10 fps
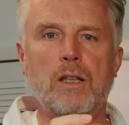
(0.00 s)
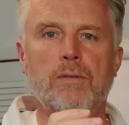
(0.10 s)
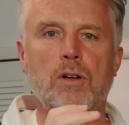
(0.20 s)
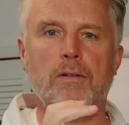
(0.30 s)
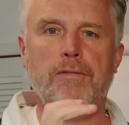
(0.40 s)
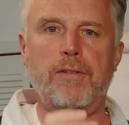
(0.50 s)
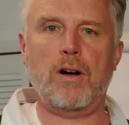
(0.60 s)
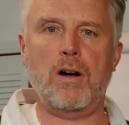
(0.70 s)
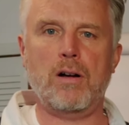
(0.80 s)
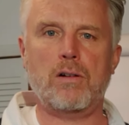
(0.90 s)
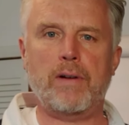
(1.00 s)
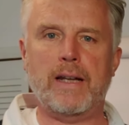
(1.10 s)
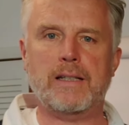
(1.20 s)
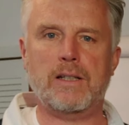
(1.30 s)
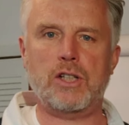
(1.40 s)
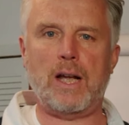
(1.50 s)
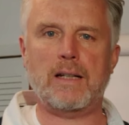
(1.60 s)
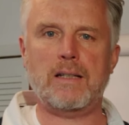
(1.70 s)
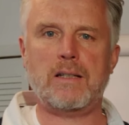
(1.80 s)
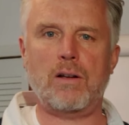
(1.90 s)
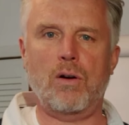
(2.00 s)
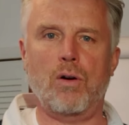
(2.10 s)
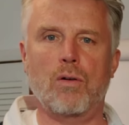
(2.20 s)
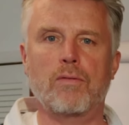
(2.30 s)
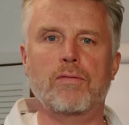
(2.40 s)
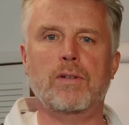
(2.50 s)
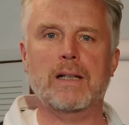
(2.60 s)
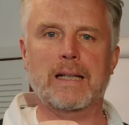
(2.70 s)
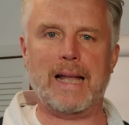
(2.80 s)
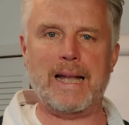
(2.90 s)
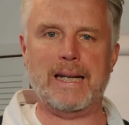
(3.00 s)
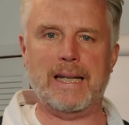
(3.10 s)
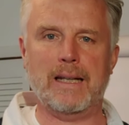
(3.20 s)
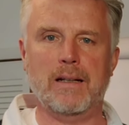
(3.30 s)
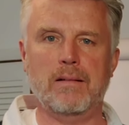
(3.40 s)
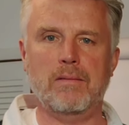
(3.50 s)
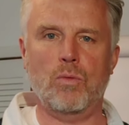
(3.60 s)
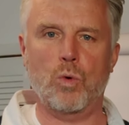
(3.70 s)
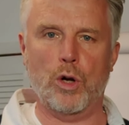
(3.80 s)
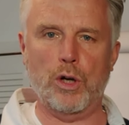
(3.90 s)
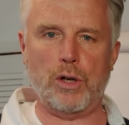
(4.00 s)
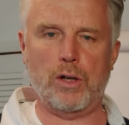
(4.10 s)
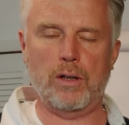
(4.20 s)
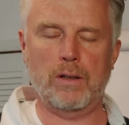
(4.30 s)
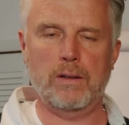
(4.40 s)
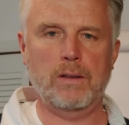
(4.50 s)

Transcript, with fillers: you've got a far greater chance of landing work.